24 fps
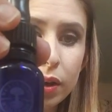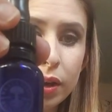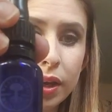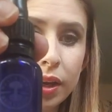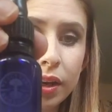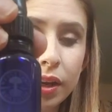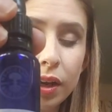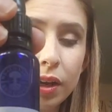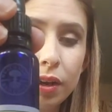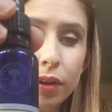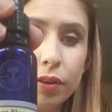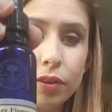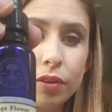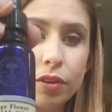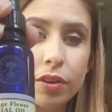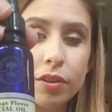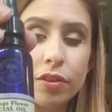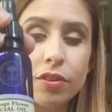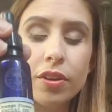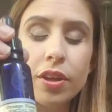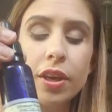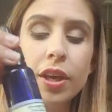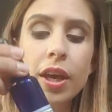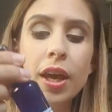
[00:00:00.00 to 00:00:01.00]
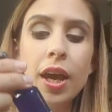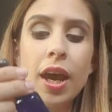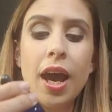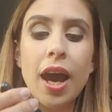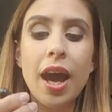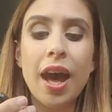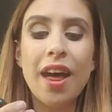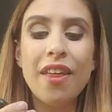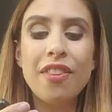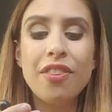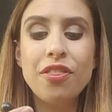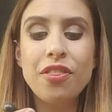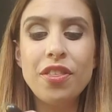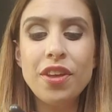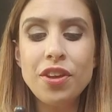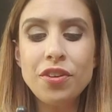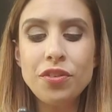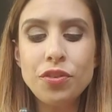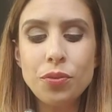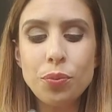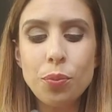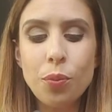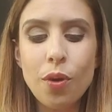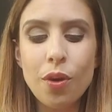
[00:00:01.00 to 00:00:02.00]
included. And
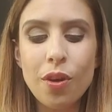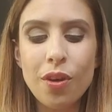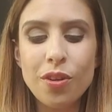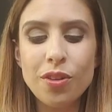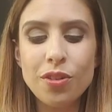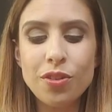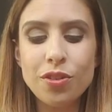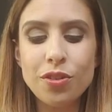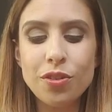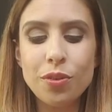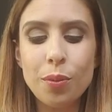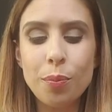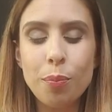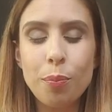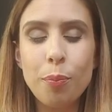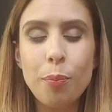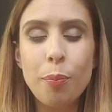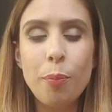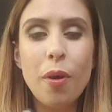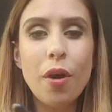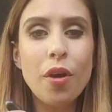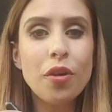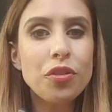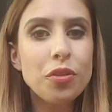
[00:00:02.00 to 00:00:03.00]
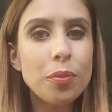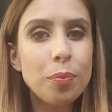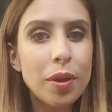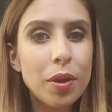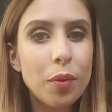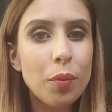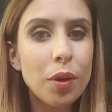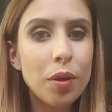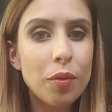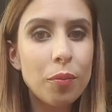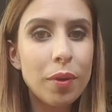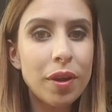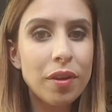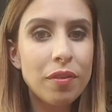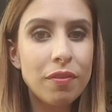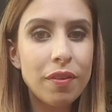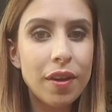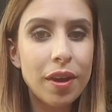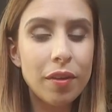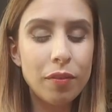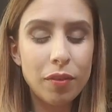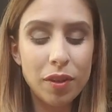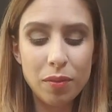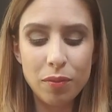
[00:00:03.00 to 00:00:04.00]
this was possibly one of my
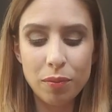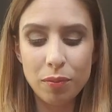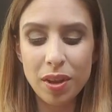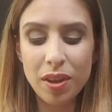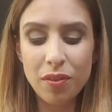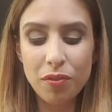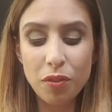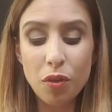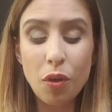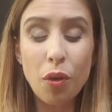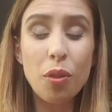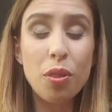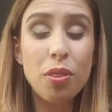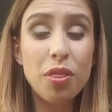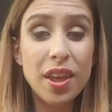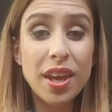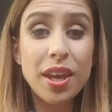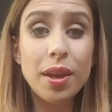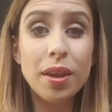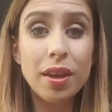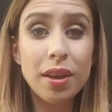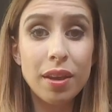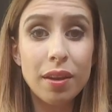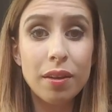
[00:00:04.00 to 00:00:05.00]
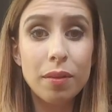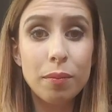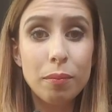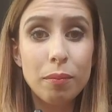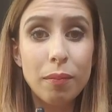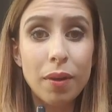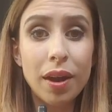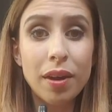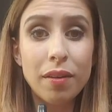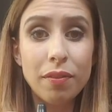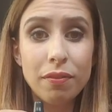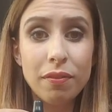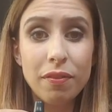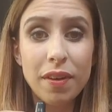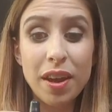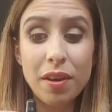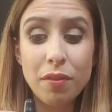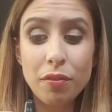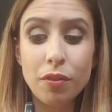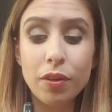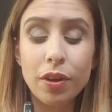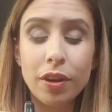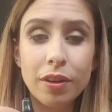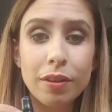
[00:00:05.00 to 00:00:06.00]
favourite, if not my
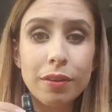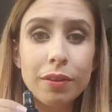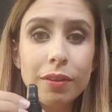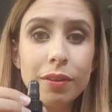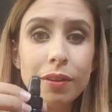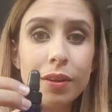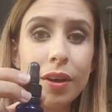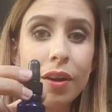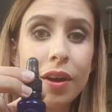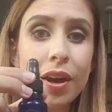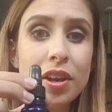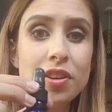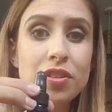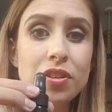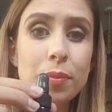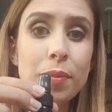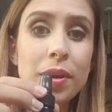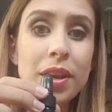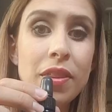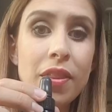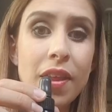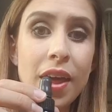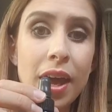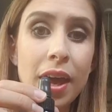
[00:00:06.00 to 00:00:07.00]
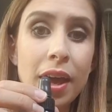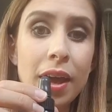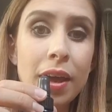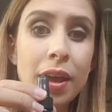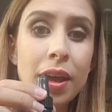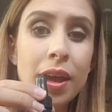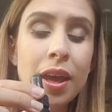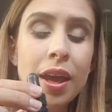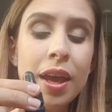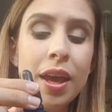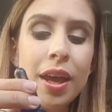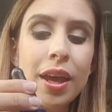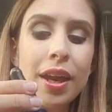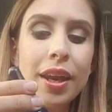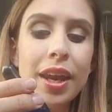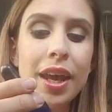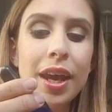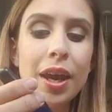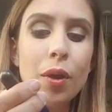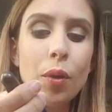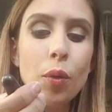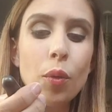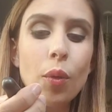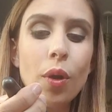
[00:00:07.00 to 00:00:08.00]
favourite item in there.
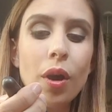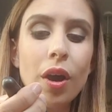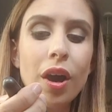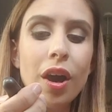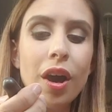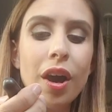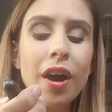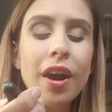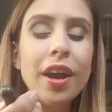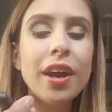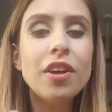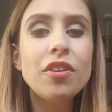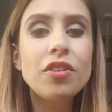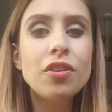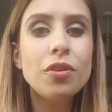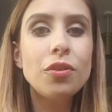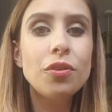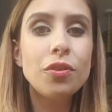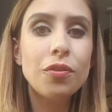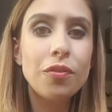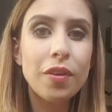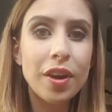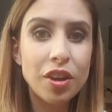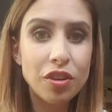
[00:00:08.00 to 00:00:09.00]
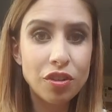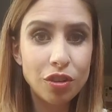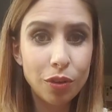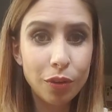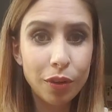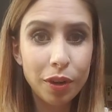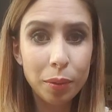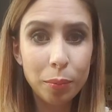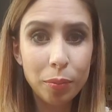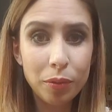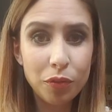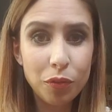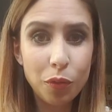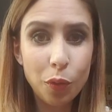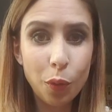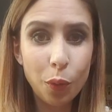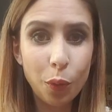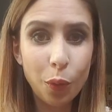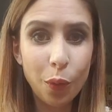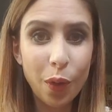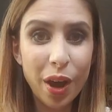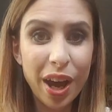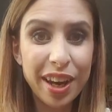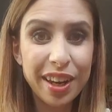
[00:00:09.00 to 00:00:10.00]
Now, I'd used facial oil
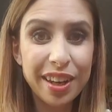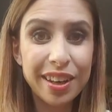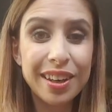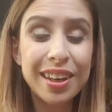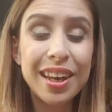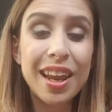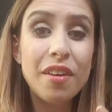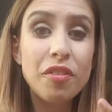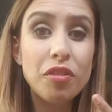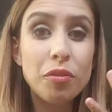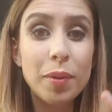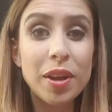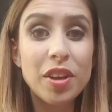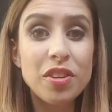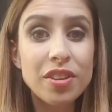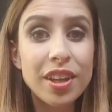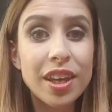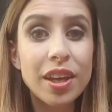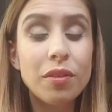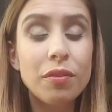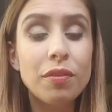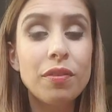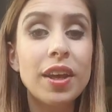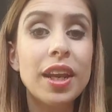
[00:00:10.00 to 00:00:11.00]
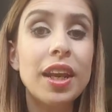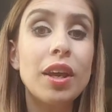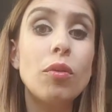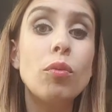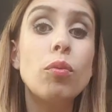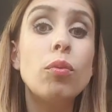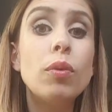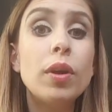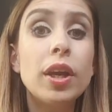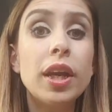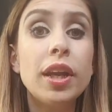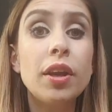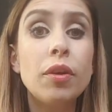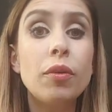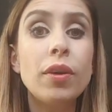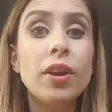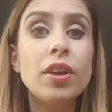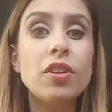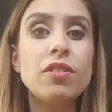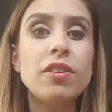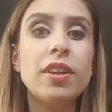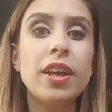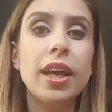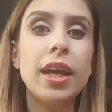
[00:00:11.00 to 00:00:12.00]
before and it left my skin feeling really
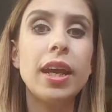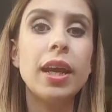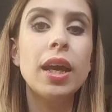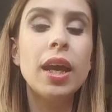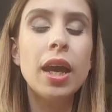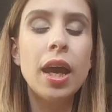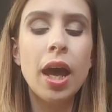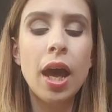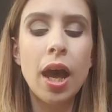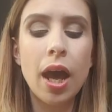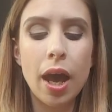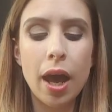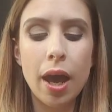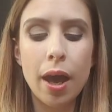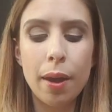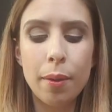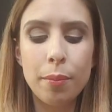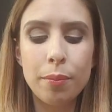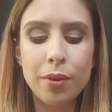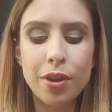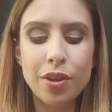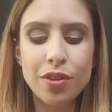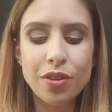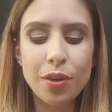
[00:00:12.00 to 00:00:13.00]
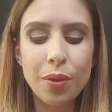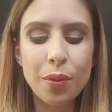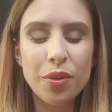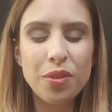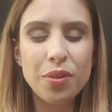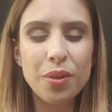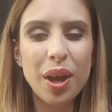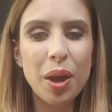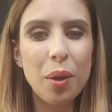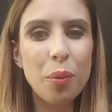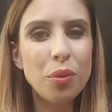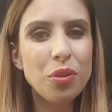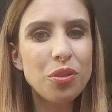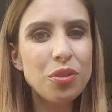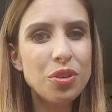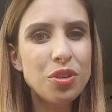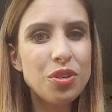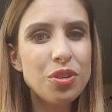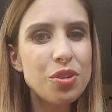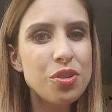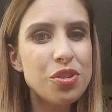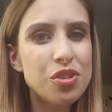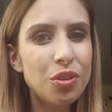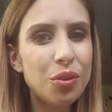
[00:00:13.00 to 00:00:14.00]
greasy. So I wasn't
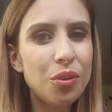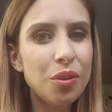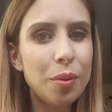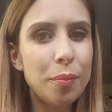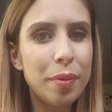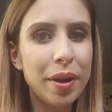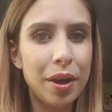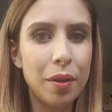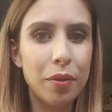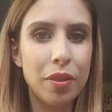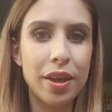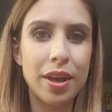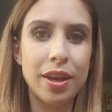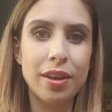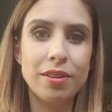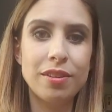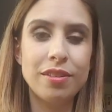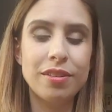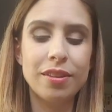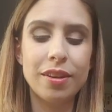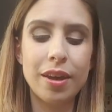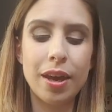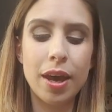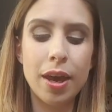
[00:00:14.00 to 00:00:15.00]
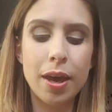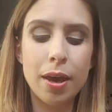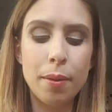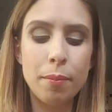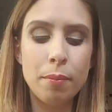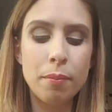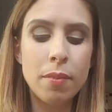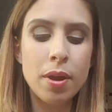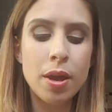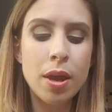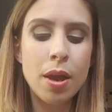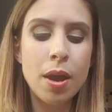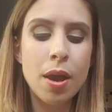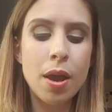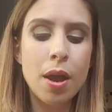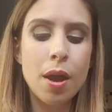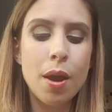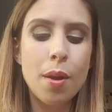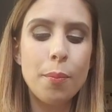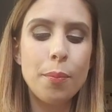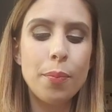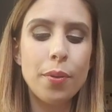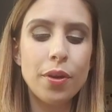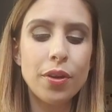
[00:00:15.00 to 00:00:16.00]
too sure about this.
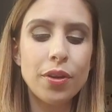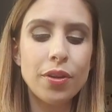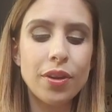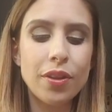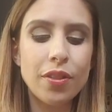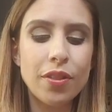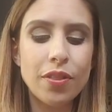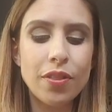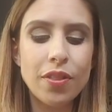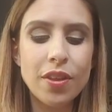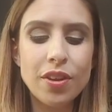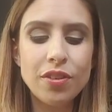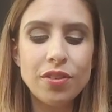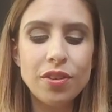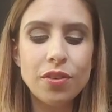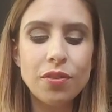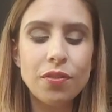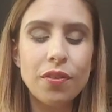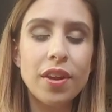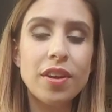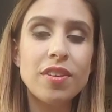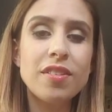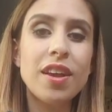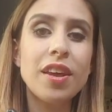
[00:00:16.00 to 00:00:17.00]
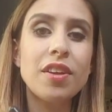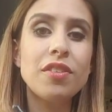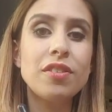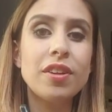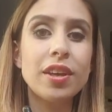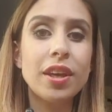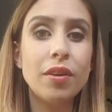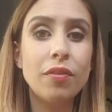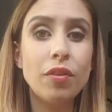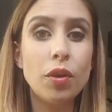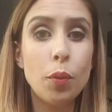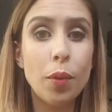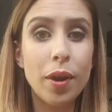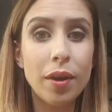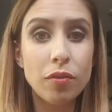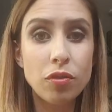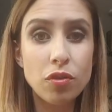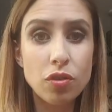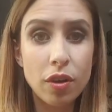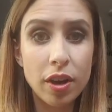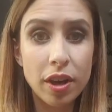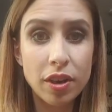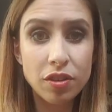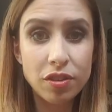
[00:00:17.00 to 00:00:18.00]
But this is fantastic if you have
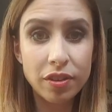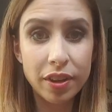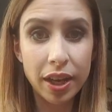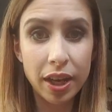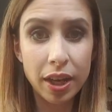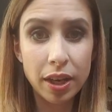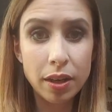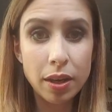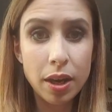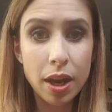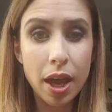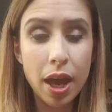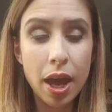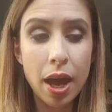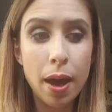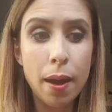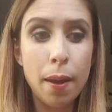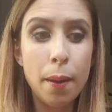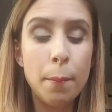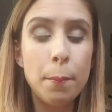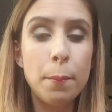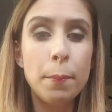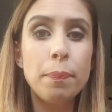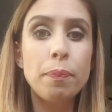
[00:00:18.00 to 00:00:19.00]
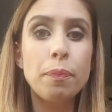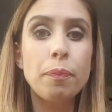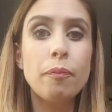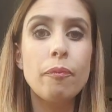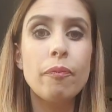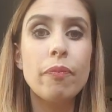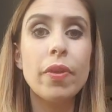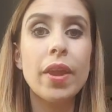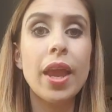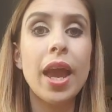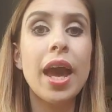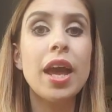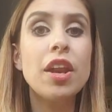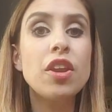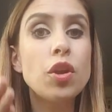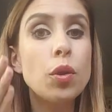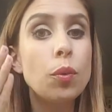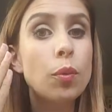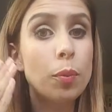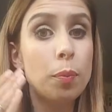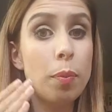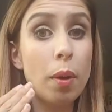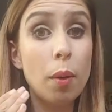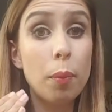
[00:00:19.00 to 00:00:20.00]
dry skin. And you
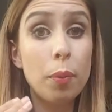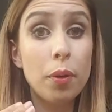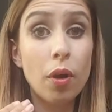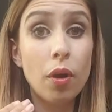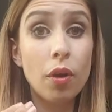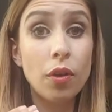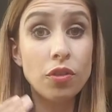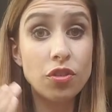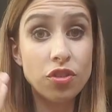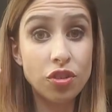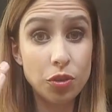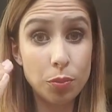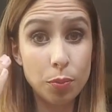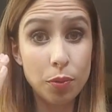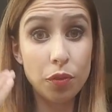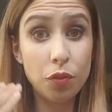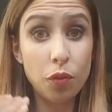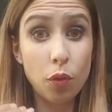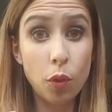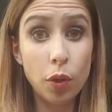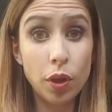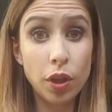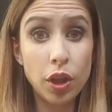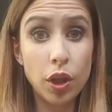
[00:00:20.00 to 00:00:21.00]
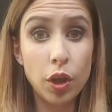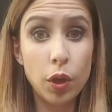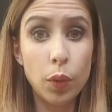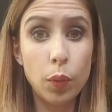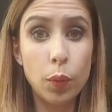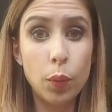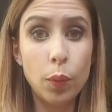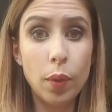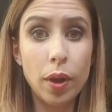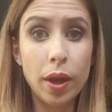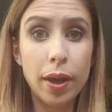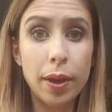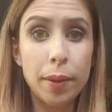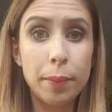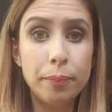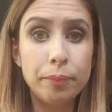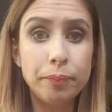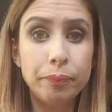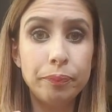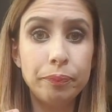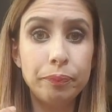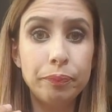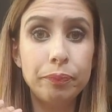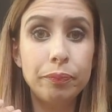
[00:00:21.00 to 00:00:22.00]
would pop it on just before you
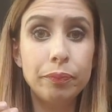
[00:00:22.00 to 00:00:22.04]
kind